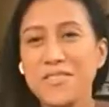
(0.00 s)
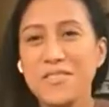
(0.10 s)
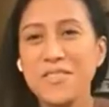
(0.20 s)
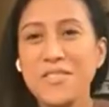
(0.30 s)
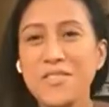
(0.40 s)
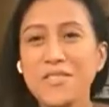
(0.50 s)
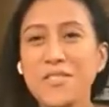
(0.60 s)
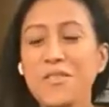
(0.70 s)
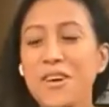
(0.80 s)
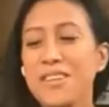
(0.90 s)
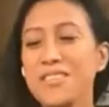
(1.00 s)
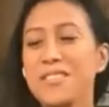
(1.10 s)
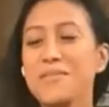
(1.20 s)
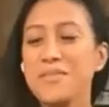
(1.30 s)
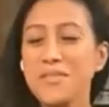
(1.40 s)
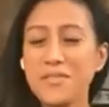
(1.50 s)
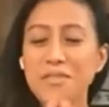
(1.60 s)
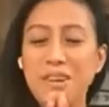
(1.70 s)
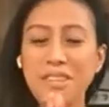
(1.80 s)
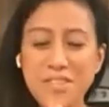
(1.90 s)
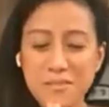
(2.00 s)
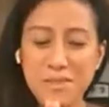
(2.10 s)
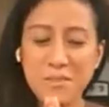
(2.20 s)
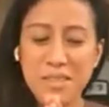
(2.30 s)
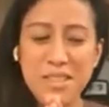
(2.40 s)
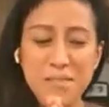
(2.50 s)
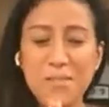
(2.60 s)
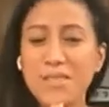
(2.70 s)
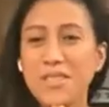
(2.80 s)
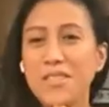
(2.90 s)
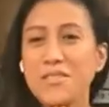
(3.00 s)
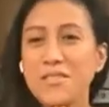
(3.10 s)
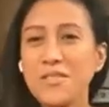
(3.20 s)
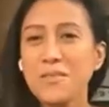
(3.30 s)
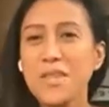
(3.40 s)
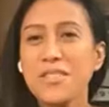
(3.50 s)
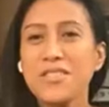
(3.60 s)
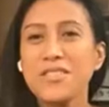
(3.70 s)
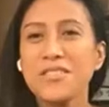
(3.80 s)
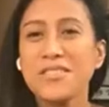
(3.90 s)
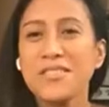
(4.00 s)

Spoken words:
You're so awesome. You're so awesome to me. I appreciate you so much.